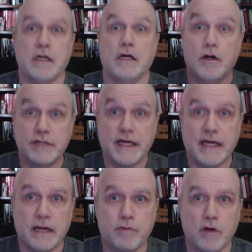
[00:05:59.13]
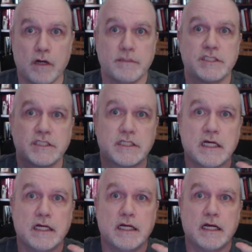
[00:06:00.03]
Okay, I promised
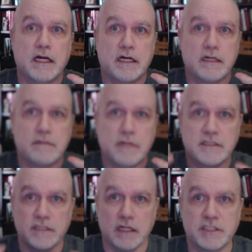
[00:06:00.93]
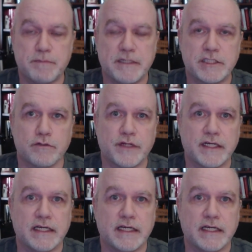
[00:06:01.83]
uh, a, a special thing